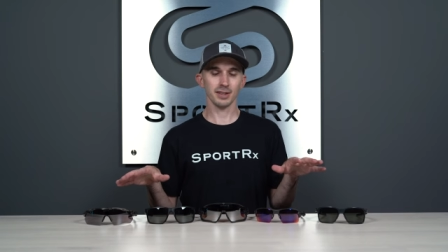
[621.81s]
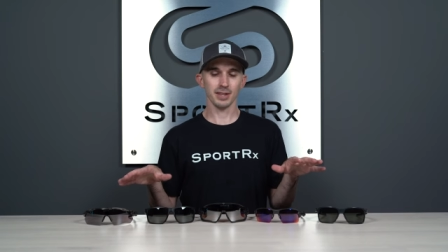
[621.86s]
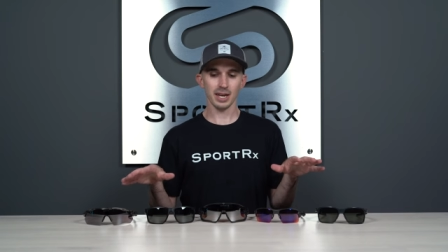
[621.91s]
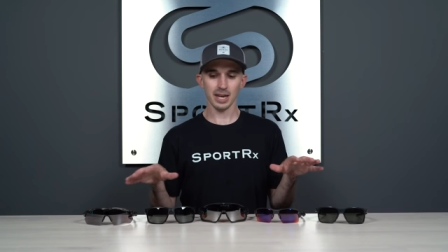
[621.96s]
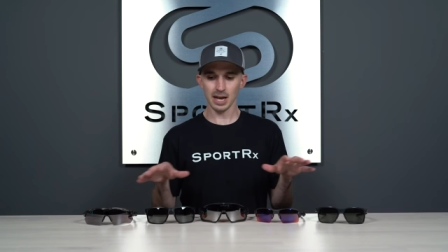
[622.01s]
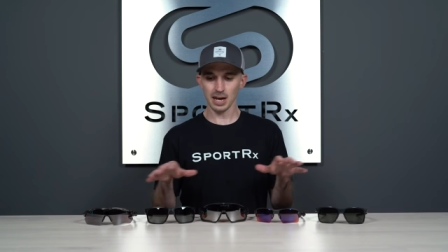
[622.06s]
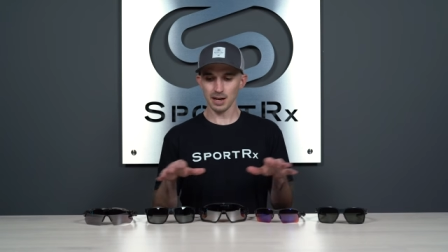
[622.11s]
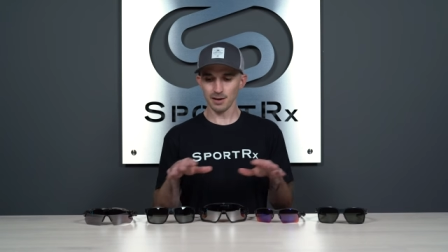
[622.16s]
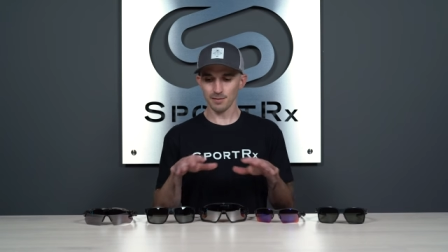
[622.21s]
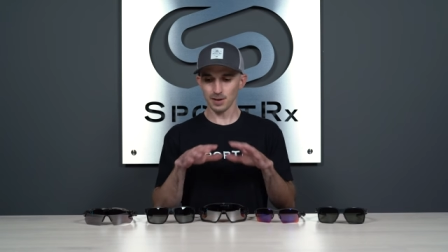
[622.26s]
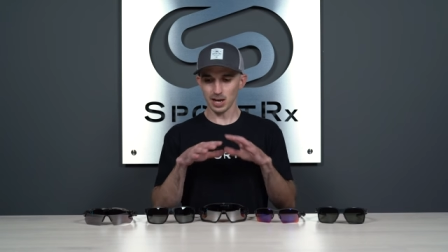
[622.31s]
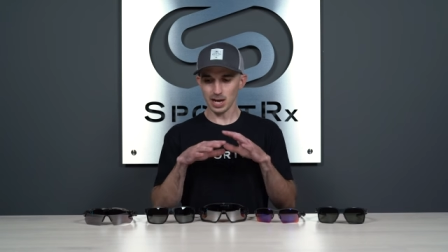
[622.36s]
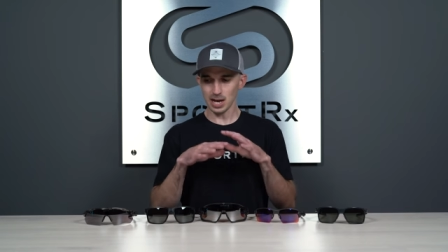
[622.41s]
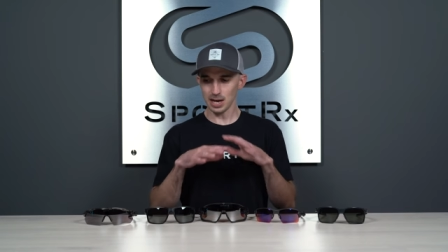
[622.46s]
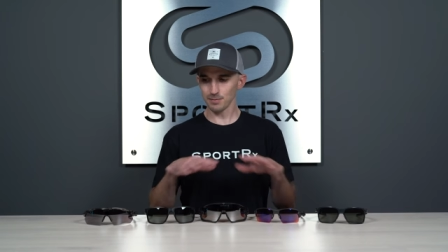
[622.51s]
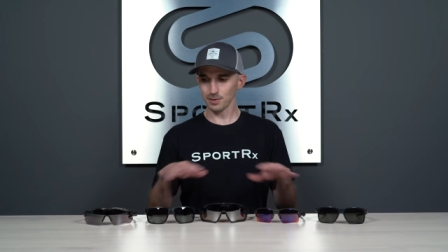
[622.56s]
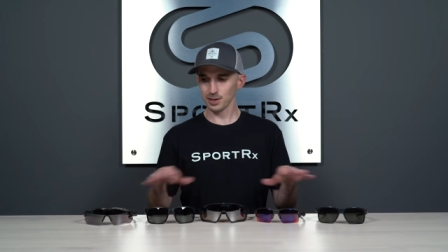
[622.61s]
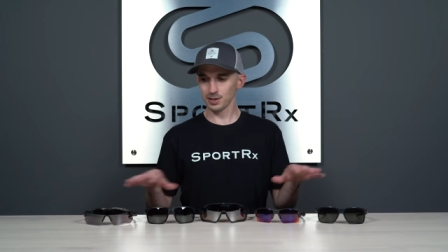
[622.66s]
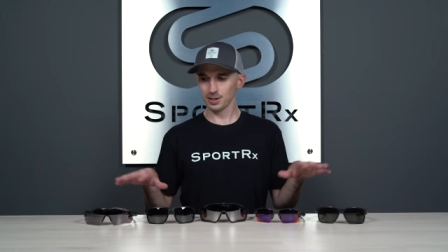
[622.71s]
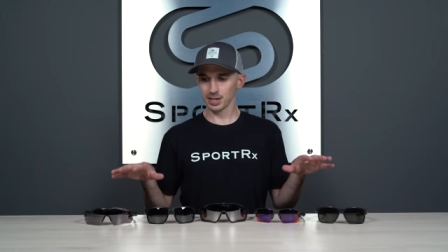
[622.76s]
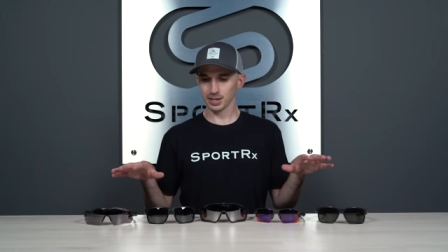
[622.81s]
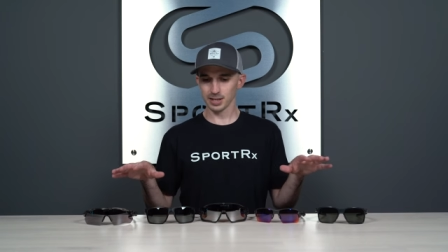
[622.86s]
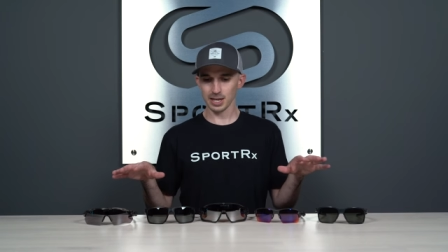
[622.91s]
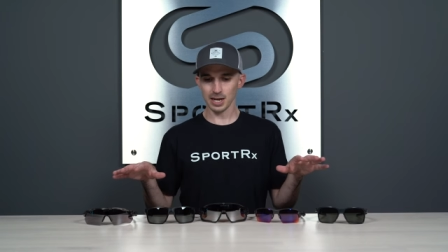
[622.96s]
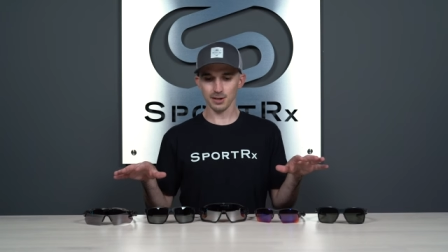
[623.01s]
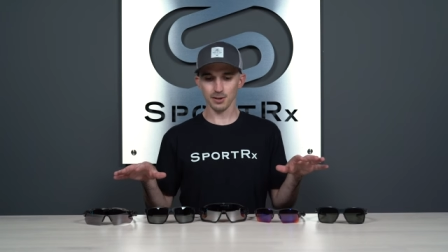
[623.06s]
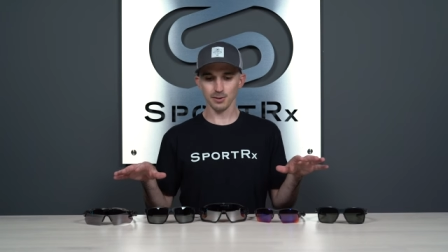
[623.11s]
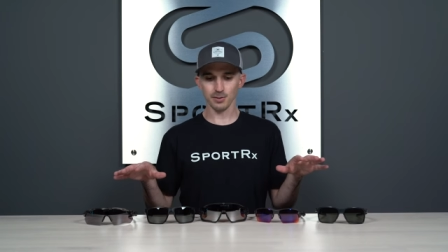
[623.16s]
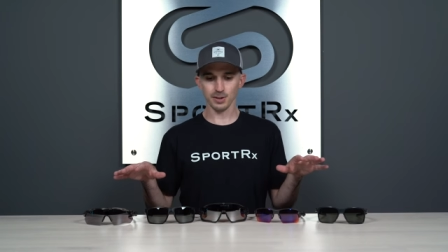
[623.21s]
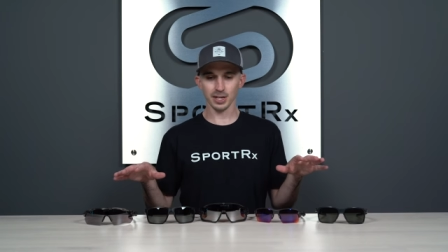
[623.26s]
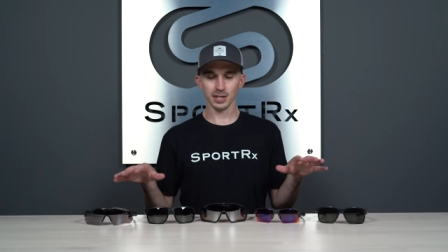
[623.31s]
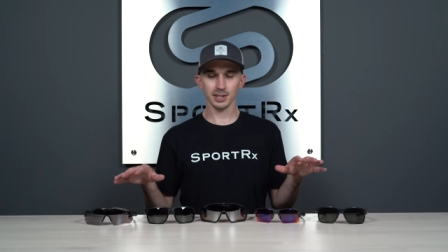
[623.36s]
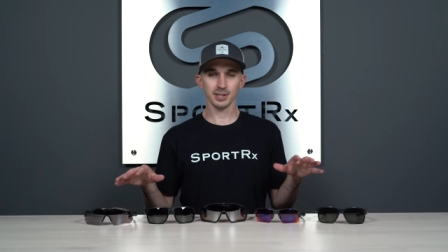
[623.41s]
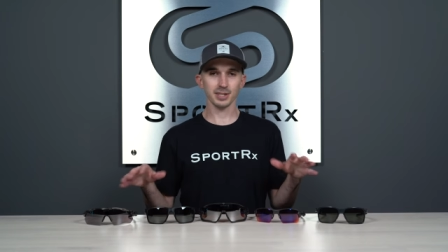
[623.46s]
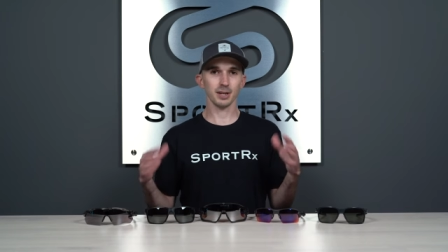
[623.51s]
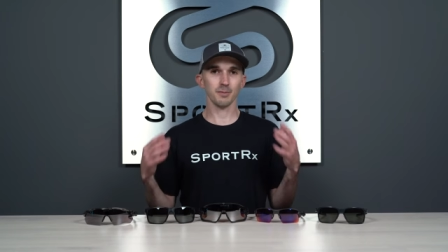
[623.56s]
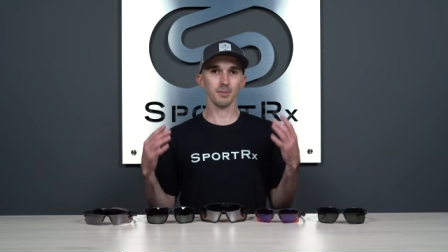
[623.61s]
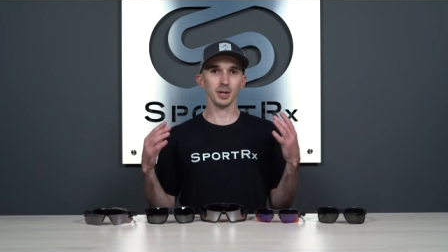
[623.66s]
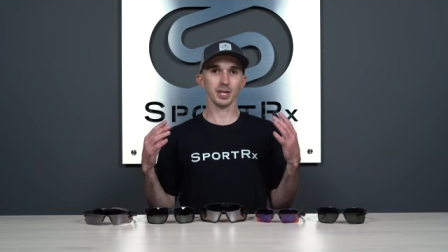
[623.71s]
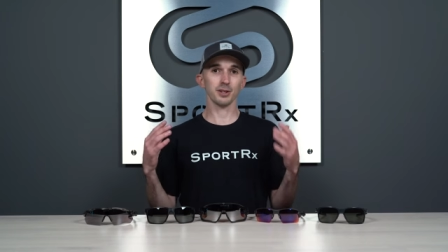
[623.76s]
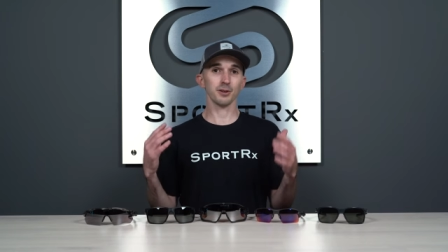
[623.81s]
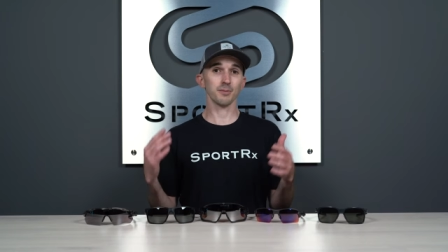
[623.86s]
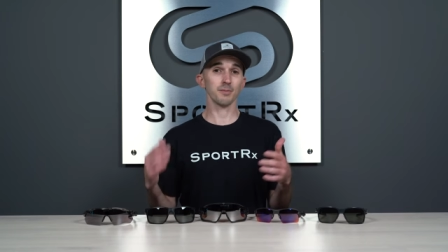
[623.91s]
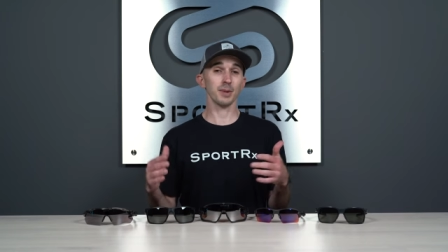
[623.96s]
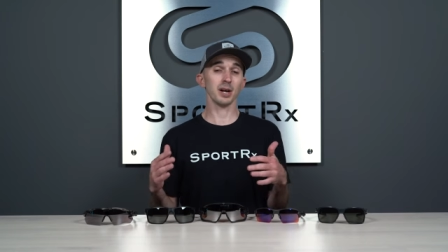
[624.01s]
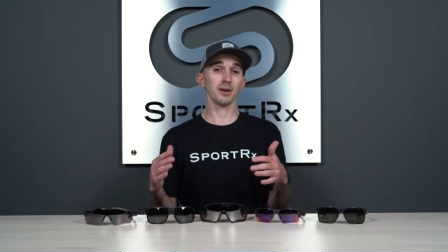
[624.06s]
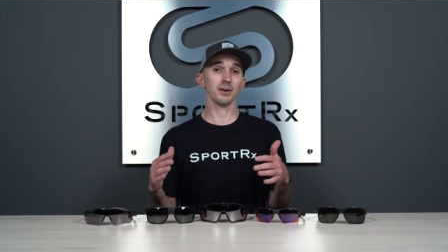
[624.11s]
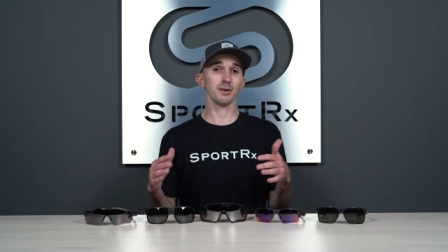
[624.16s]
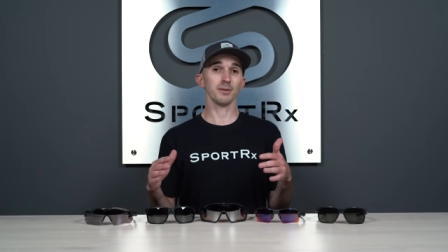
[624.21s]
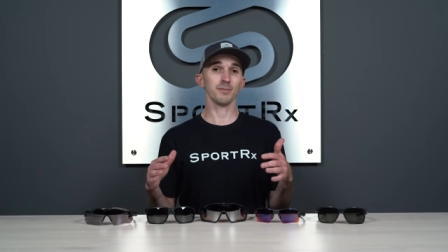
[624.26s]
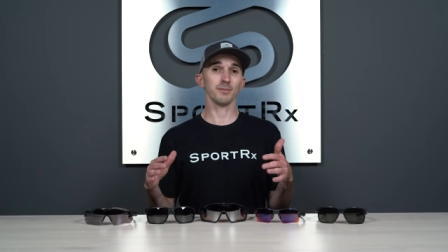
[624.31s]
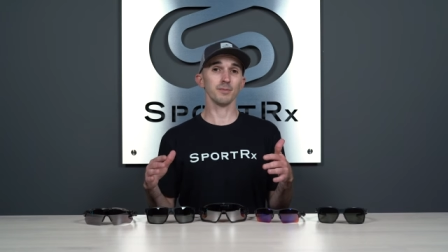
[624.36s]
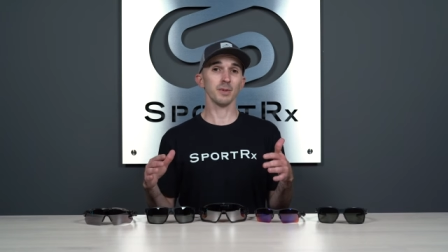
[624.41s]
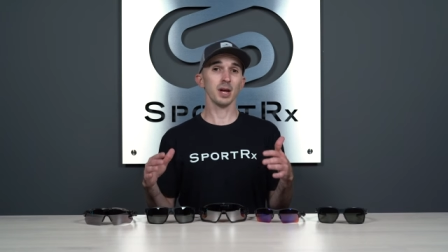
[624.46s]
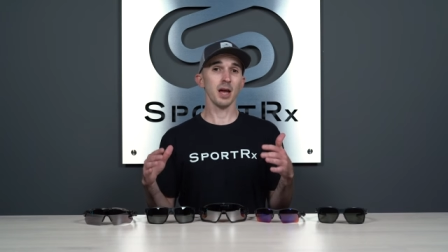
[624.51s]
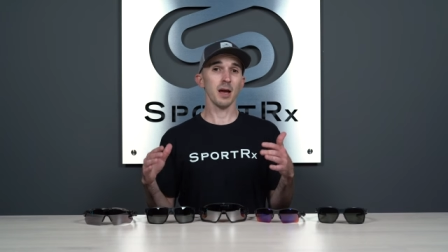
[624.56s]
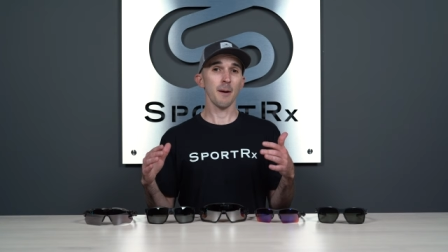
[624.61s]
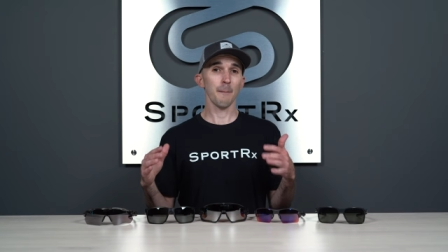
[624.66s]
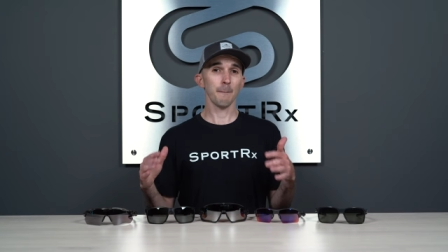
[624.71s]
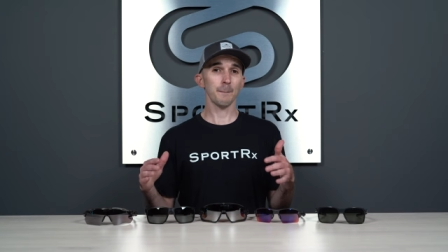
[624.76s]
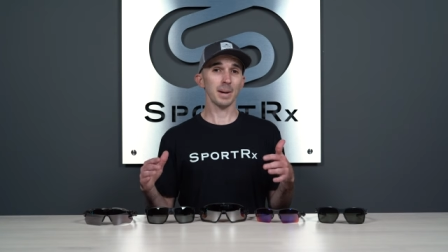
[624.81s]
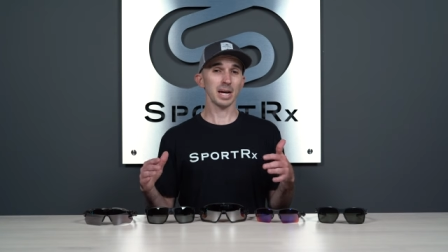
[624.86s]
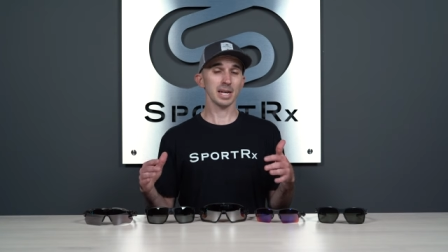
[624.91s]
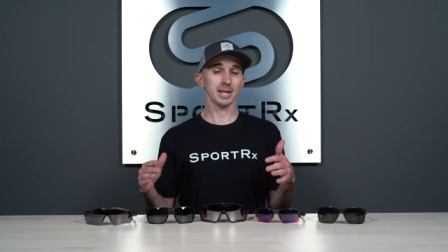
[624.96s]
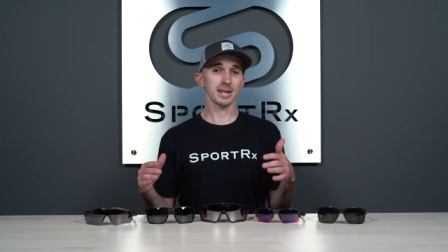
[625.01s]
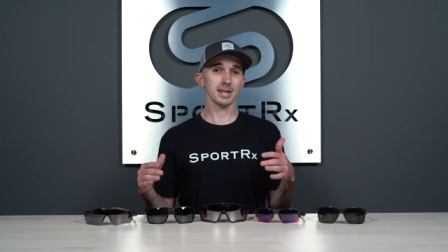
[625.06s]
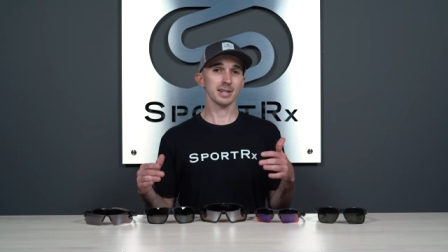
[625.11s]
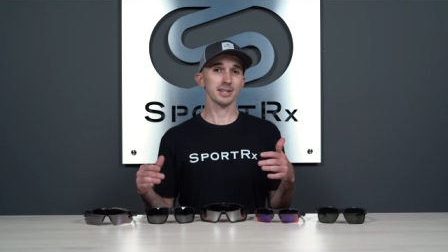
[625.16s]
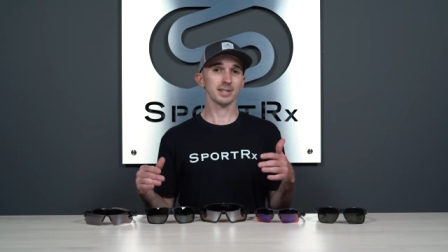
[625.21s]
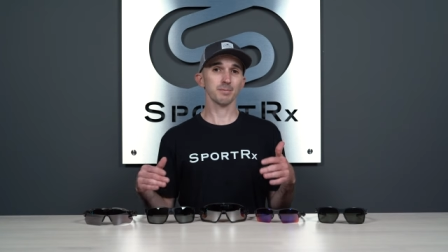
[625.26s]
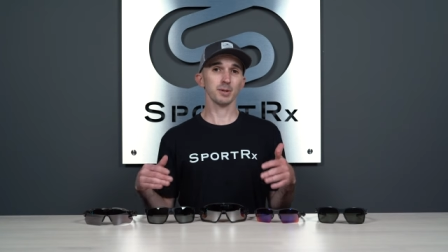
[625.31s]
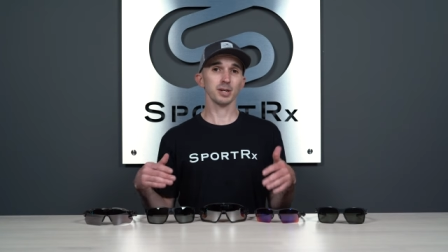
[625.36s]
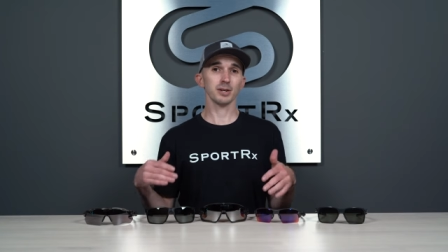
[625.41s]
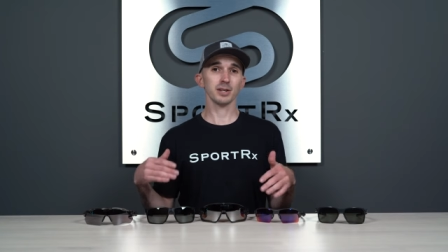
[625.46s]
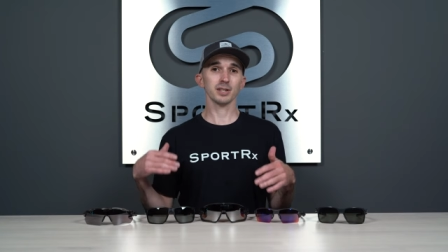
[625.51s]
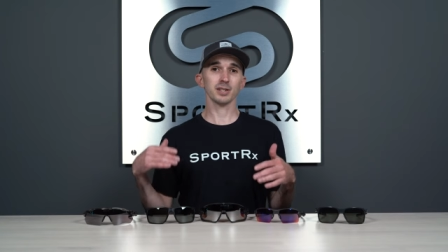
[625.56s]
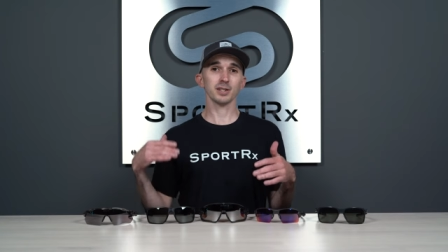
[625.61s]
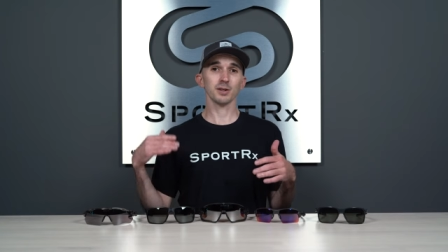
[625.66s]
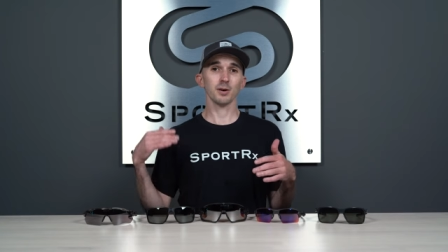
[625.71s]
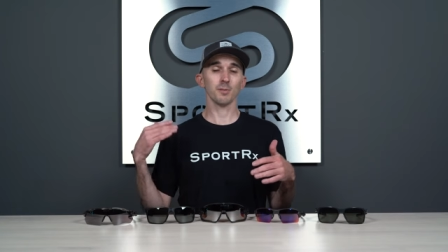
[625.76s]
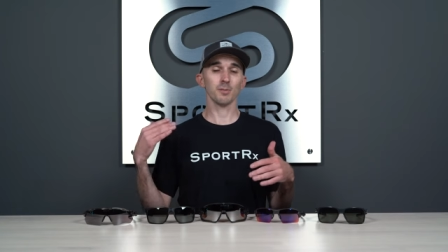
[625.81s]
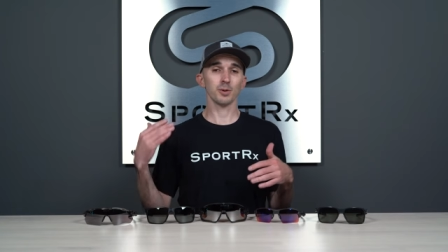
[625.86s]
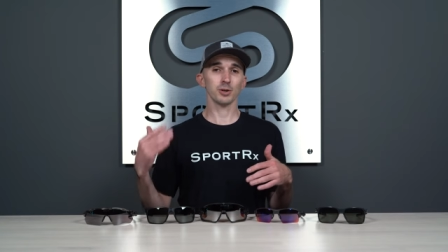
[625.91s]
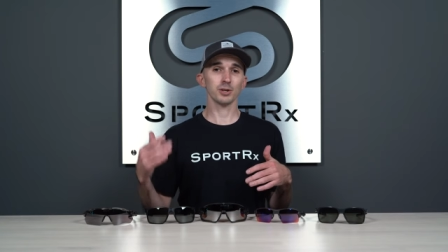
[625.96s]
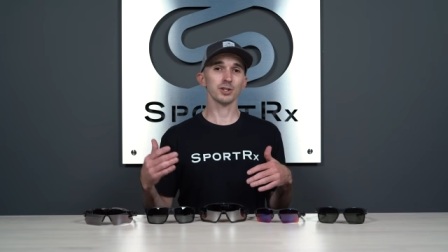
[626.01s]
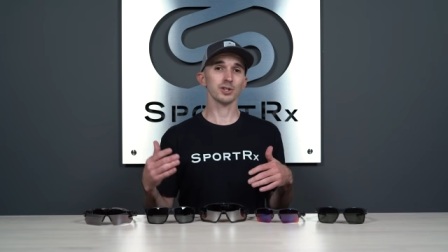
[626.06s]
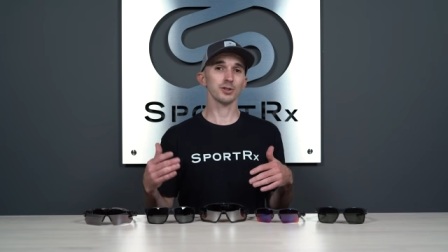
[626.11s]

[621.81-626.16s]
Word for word: They have everything that you need to make your mountain bike experience more